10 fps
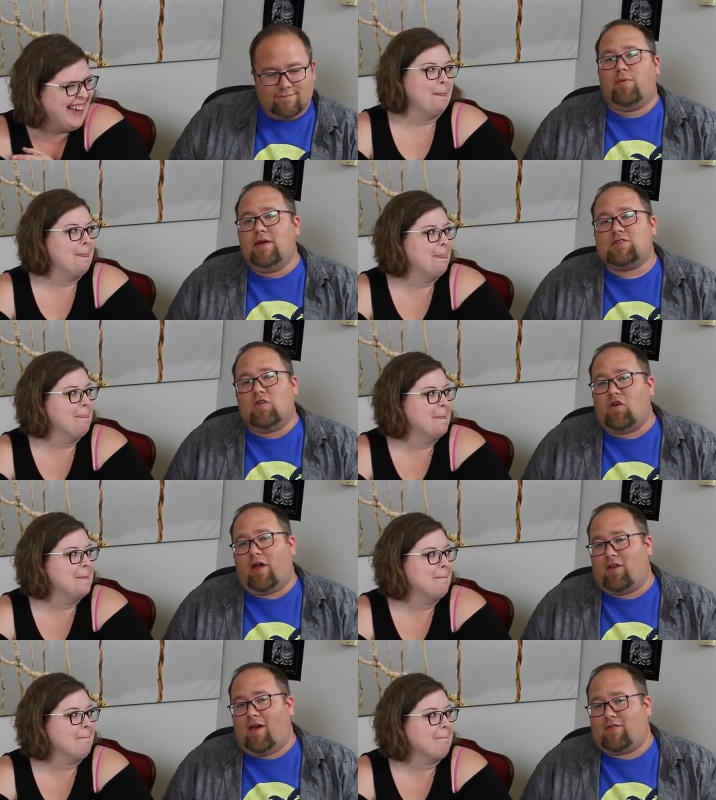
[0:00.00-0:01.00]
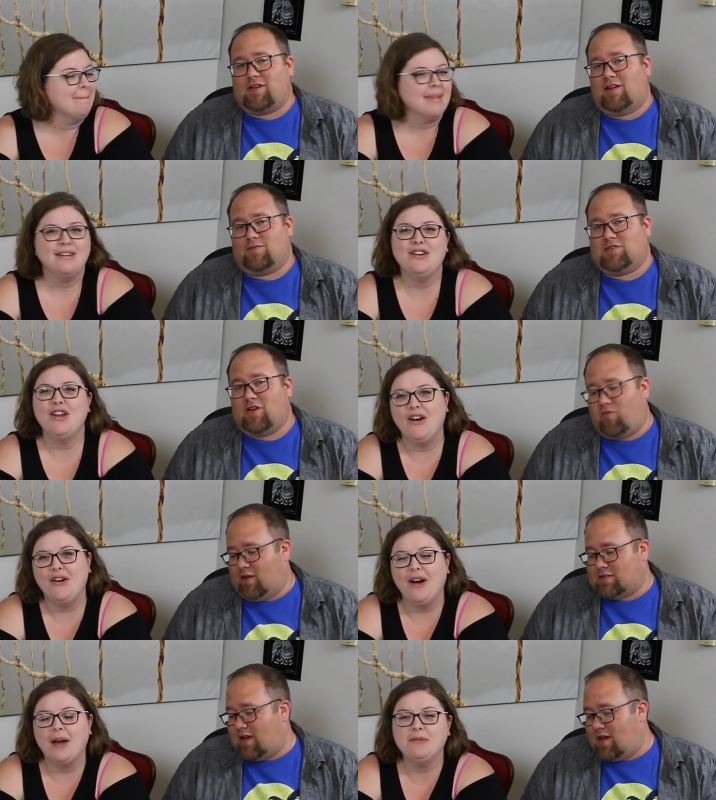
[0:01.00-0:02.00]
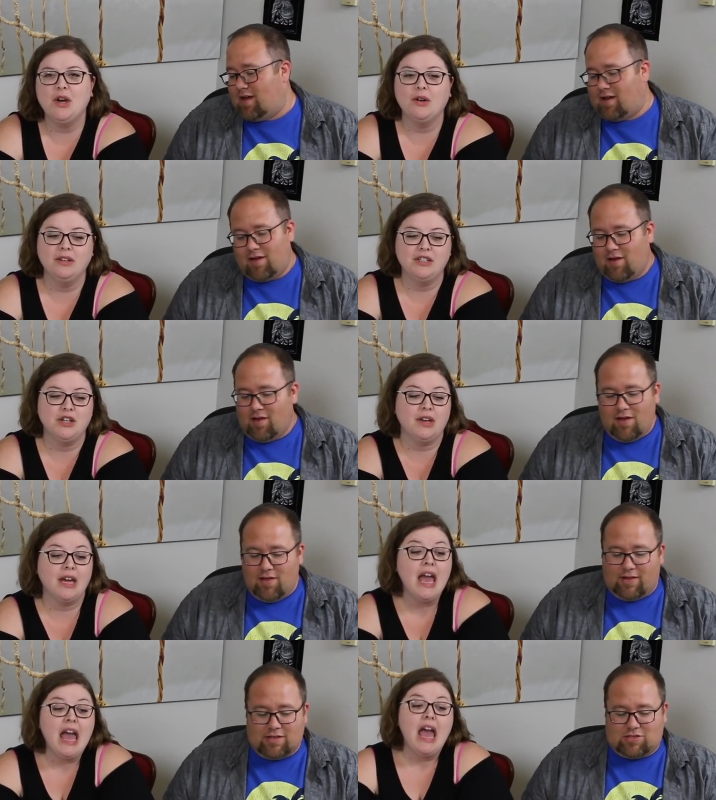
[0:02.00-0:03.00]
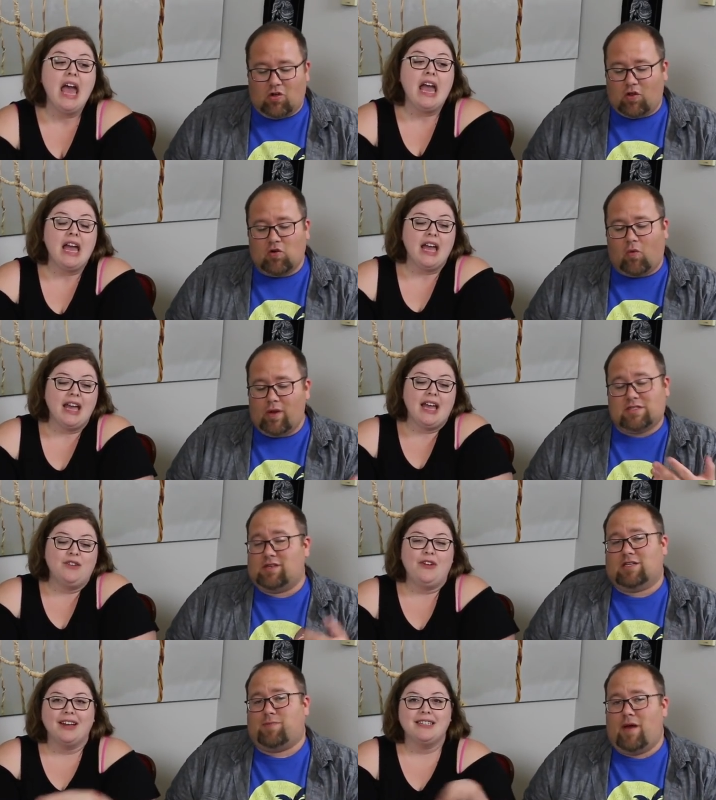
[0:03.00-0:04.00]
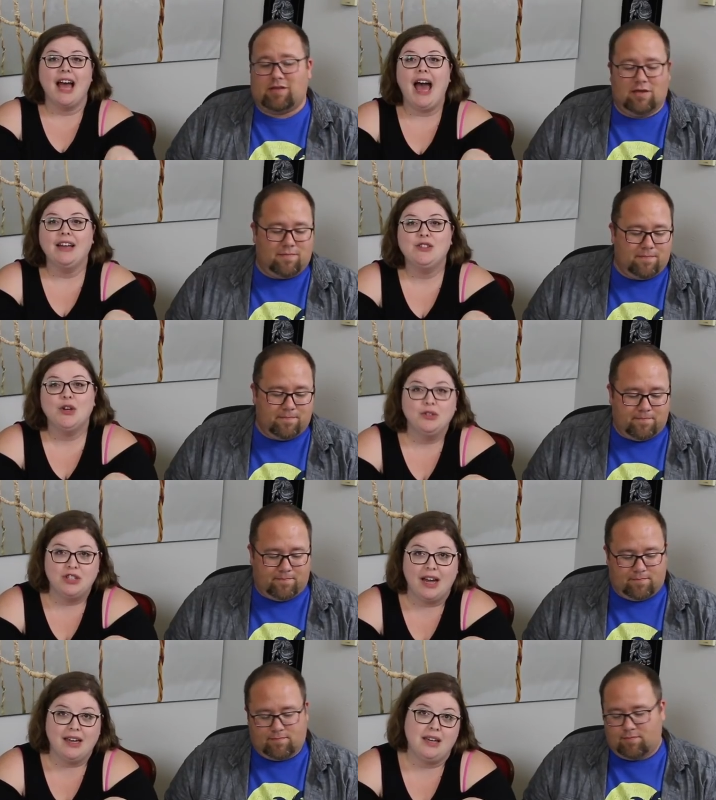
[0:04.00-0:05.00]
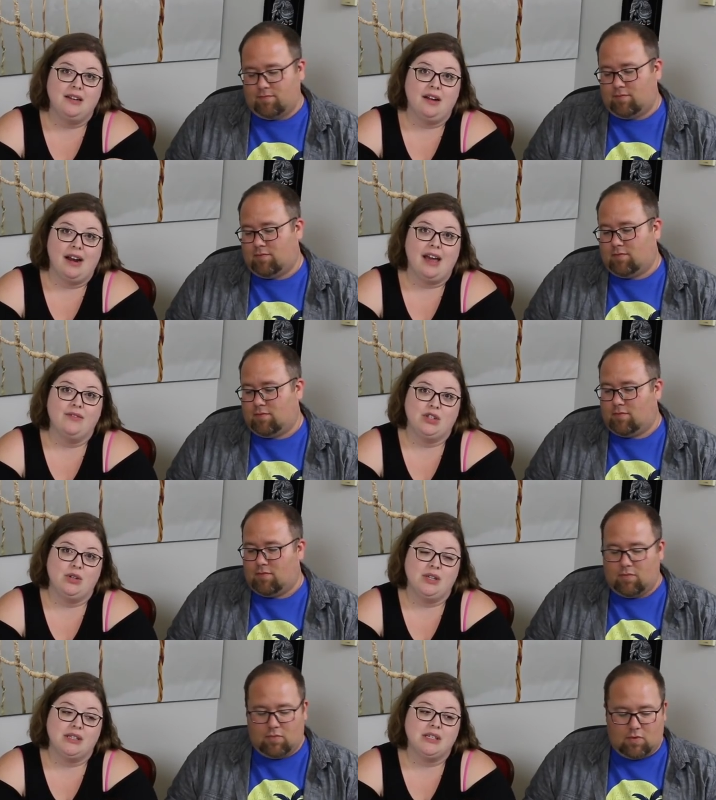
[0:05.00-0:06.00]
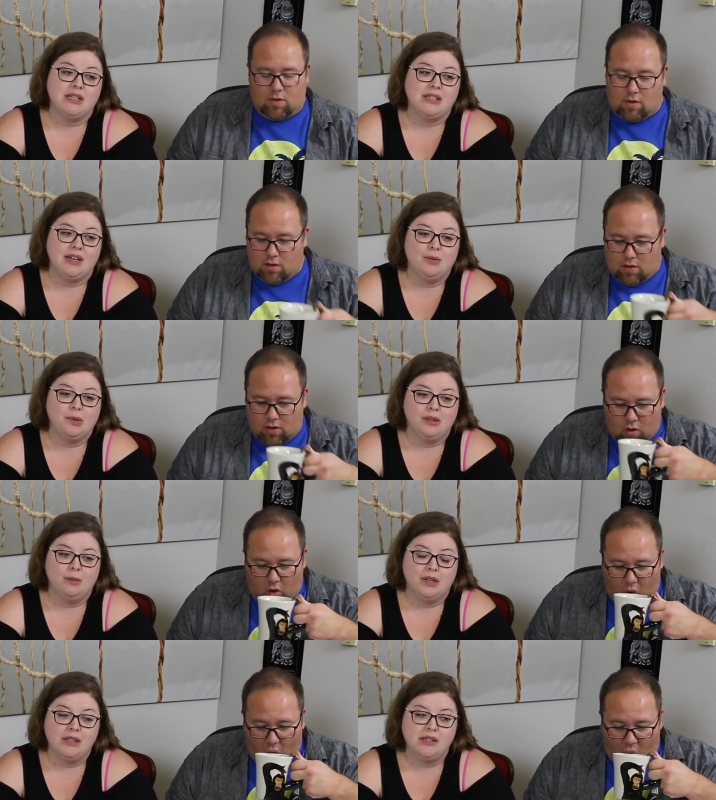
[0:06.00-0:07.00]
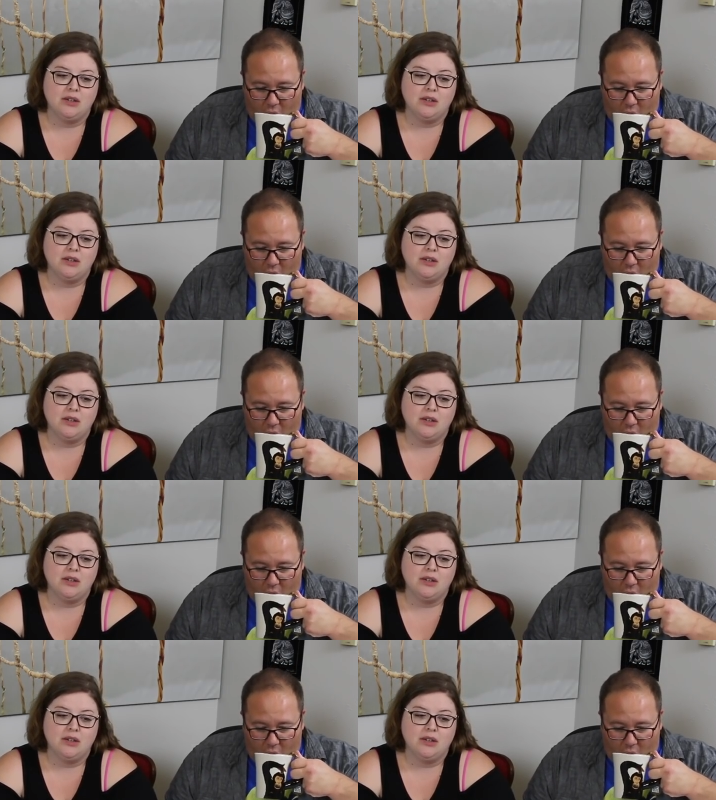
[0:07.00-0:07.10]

Speaker 1: Please don't feel like you have to send us
Speaker 2: some stuff. No, because, uh, I'm totally joking. Like, this is totally cool. This is unexpected. I told Jack he did not have to do this, and he said he really wanted